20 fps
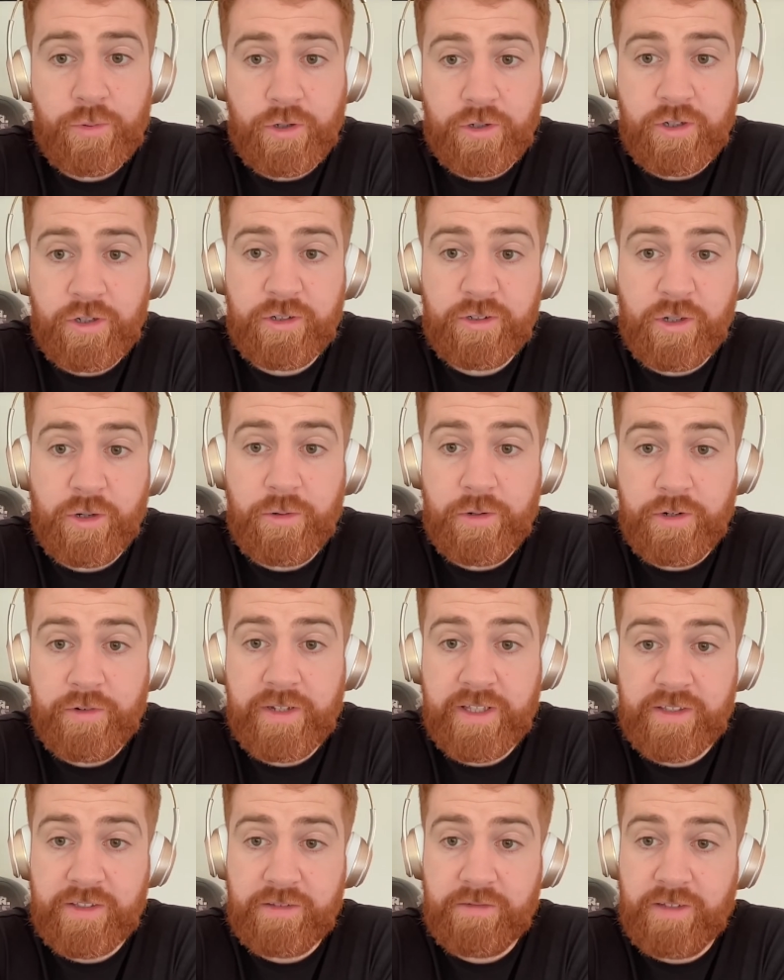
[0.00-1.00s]
product owner
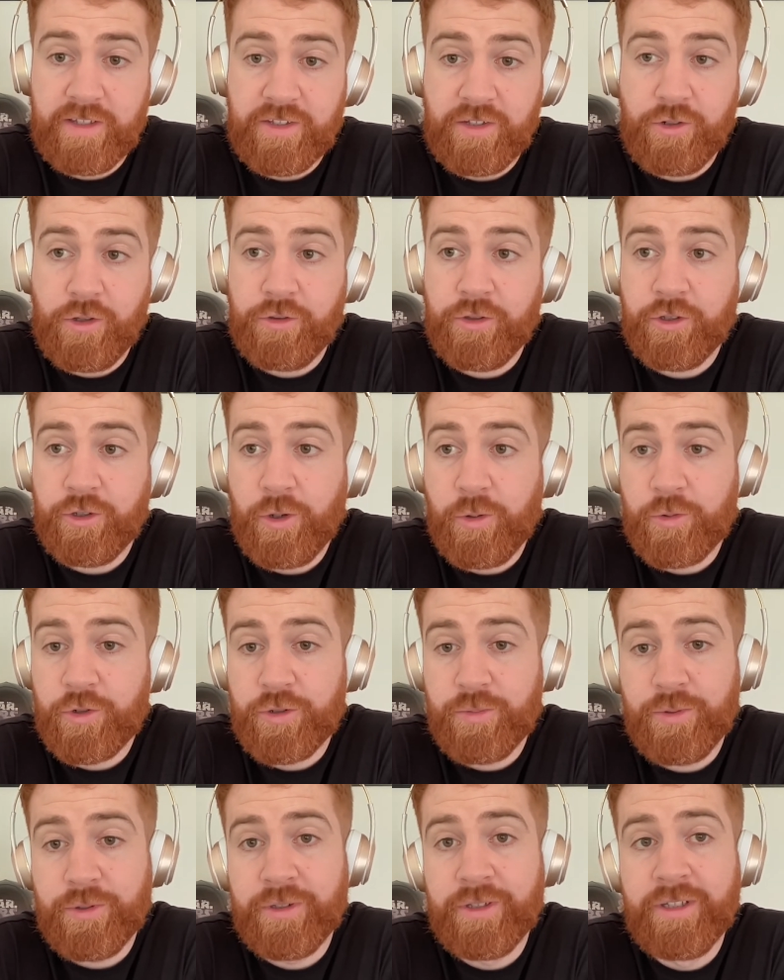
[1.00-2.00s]
is a
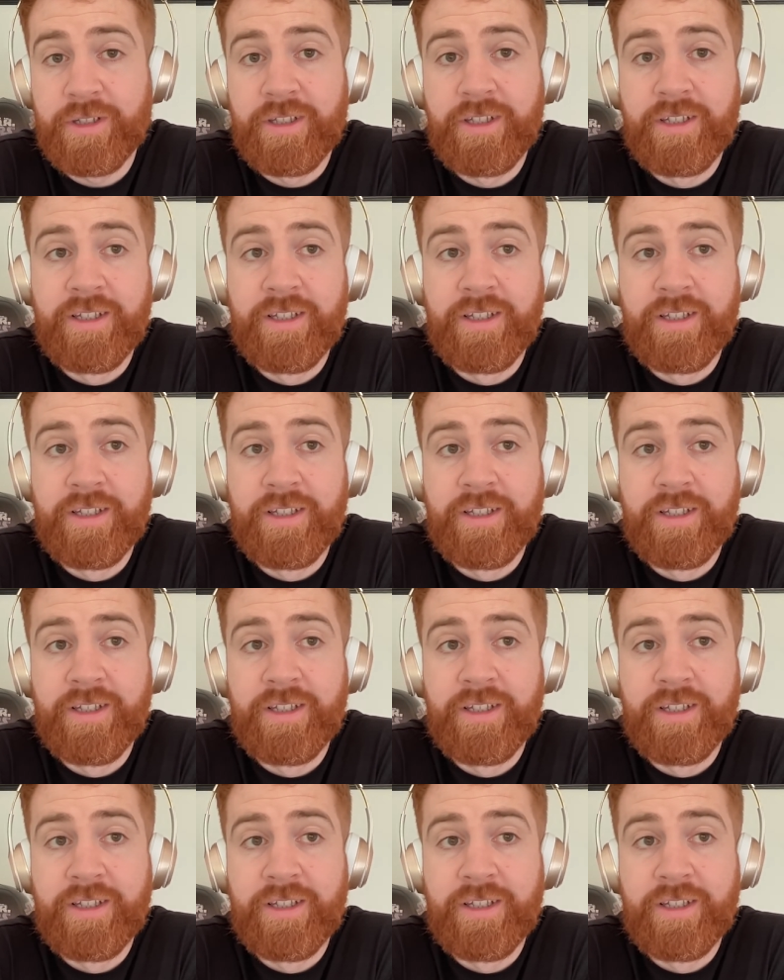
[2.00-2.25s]
non-negotiable.